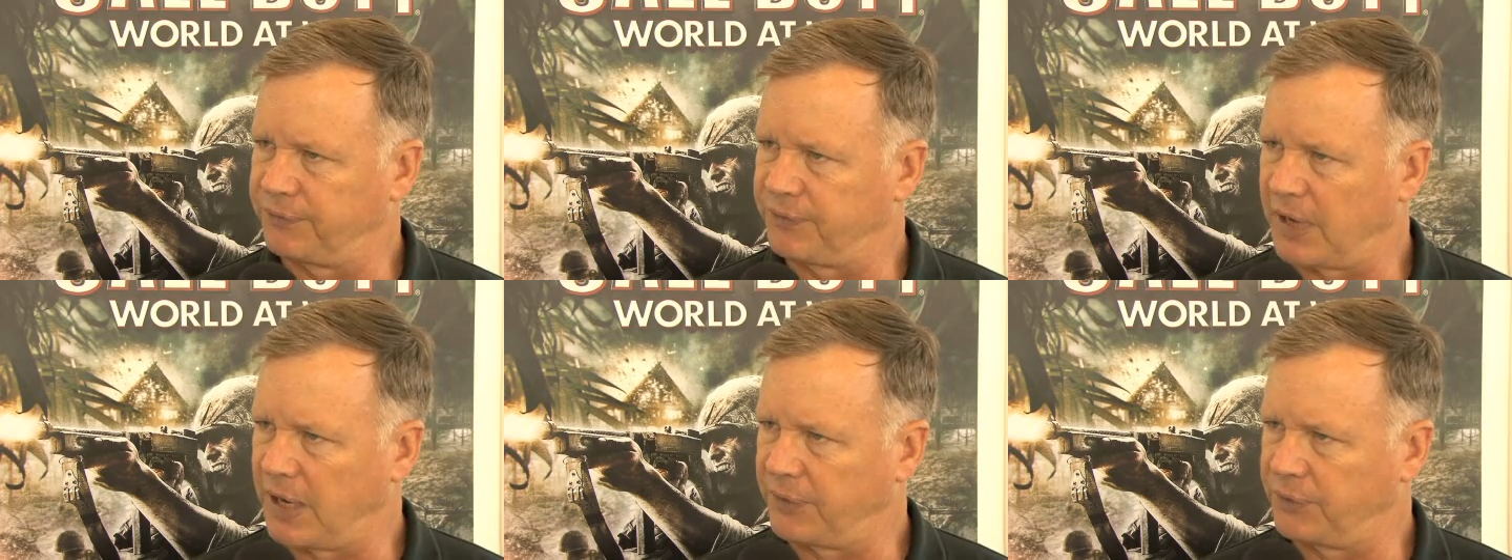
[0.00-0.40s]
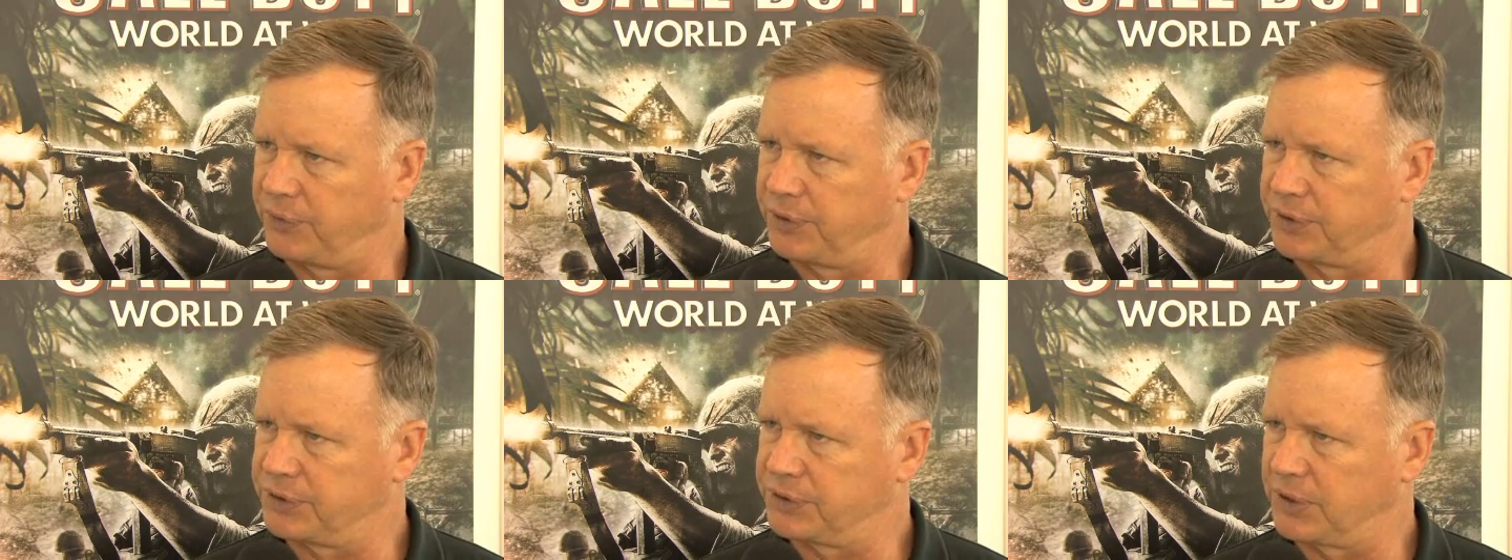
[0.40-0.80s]

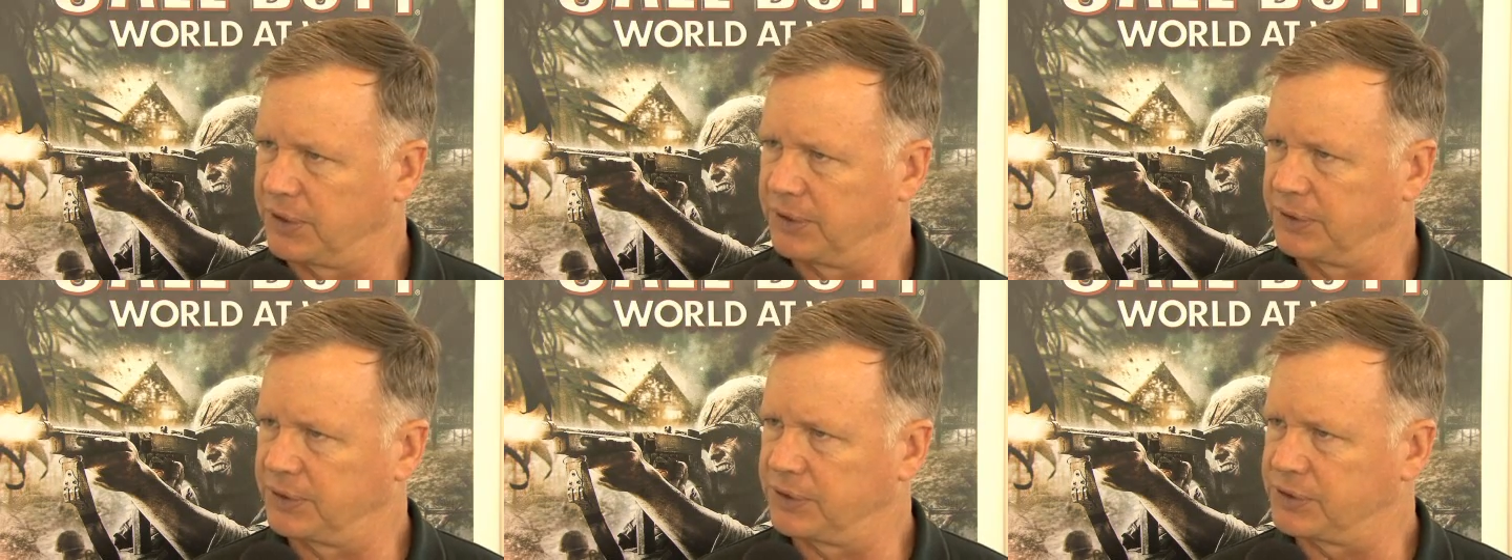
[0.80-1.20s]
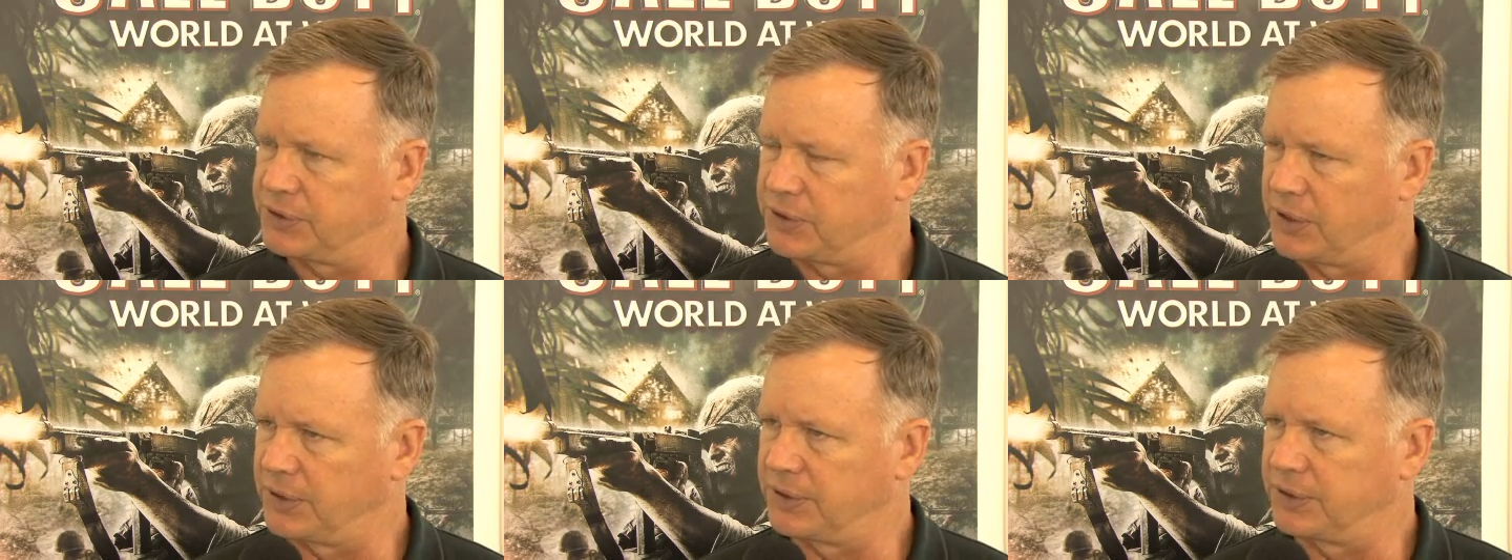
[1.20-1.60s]
father to son to
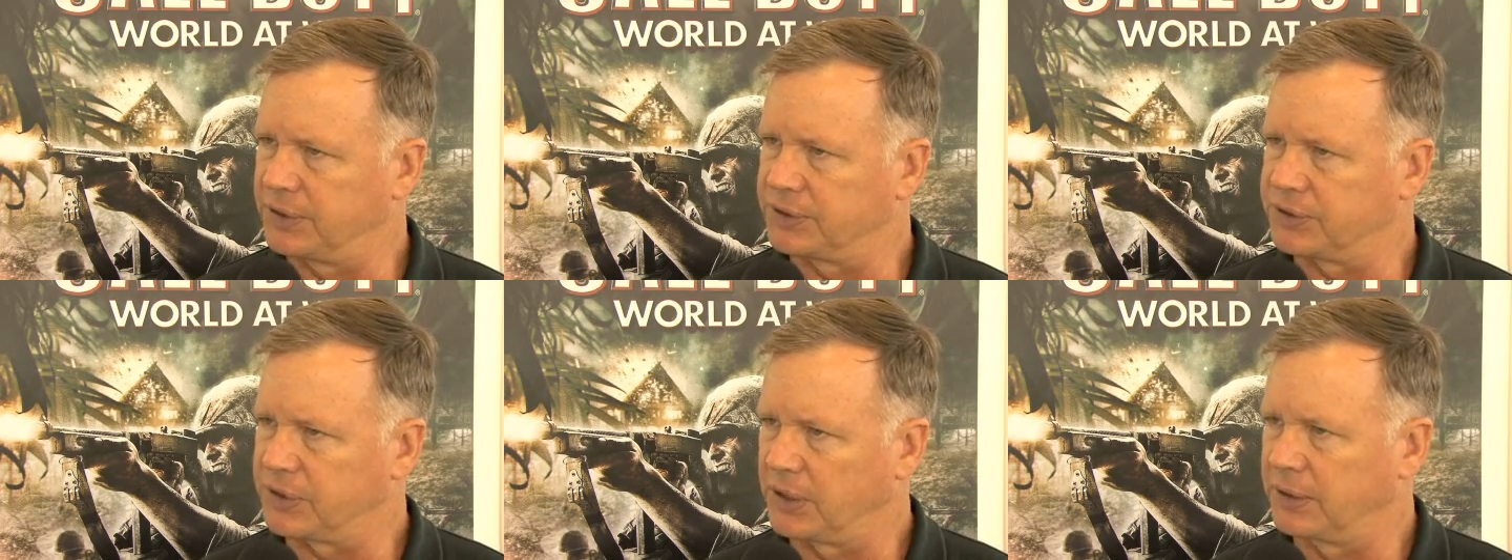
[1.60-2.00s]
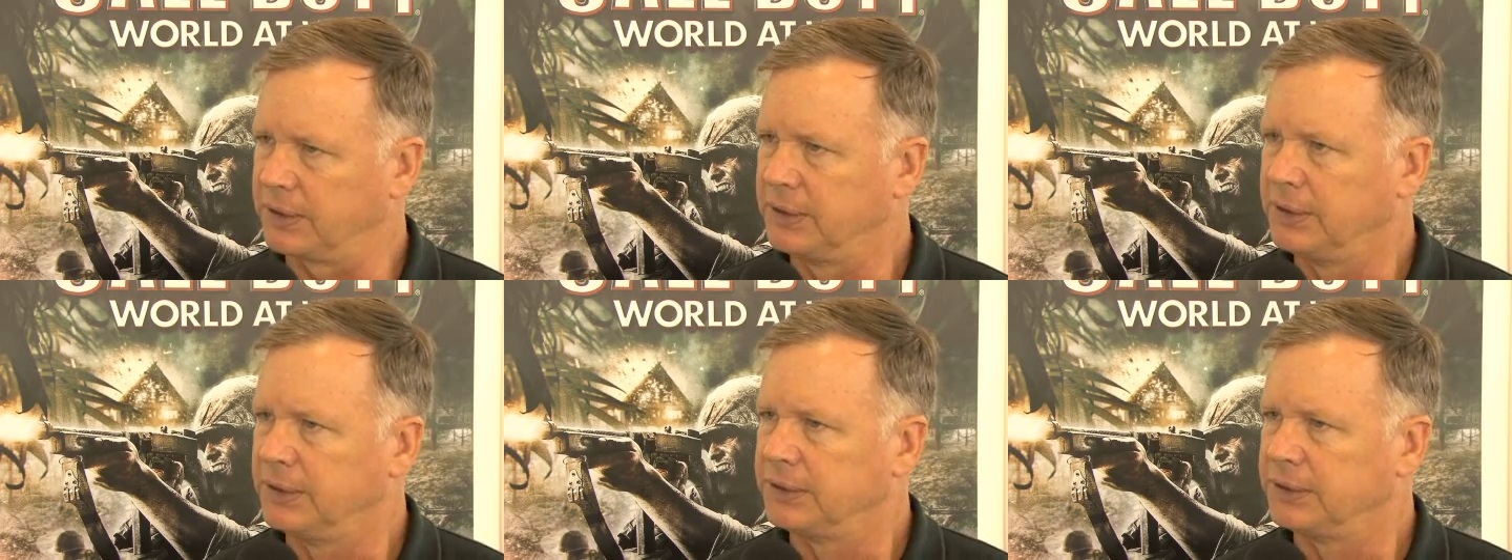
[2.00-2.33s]
son to son